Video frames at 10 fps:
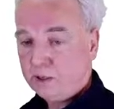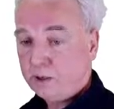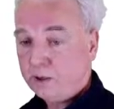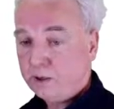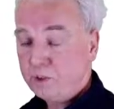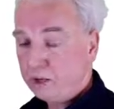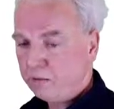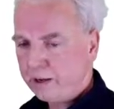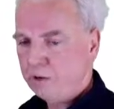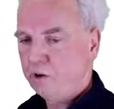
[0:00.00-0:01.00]
they
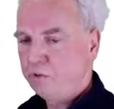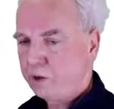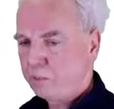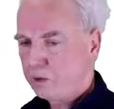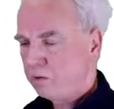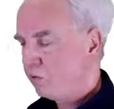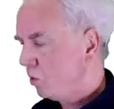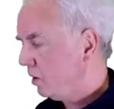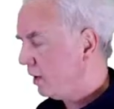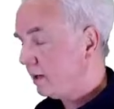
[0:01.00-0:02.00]
are very
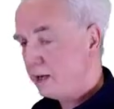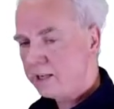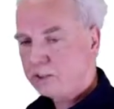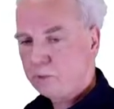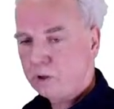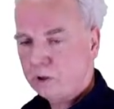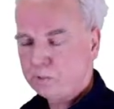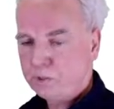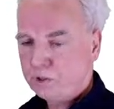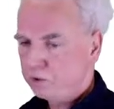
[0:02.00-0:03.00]
powerful. I like them a lot
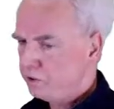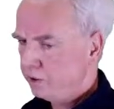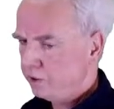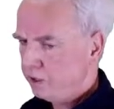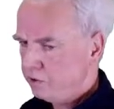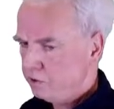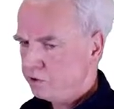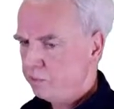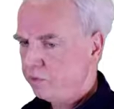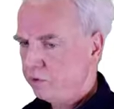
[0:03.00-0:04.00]
because you can
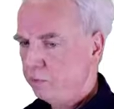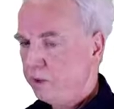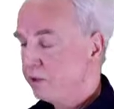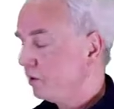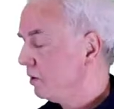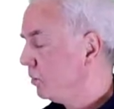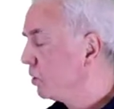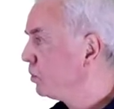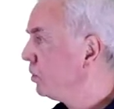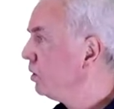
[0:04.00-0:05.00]
use them for
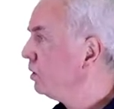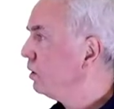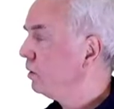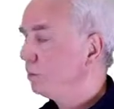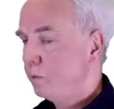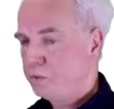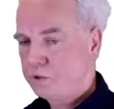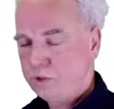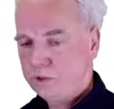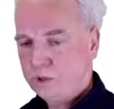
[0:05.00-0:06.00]
multiple purposes.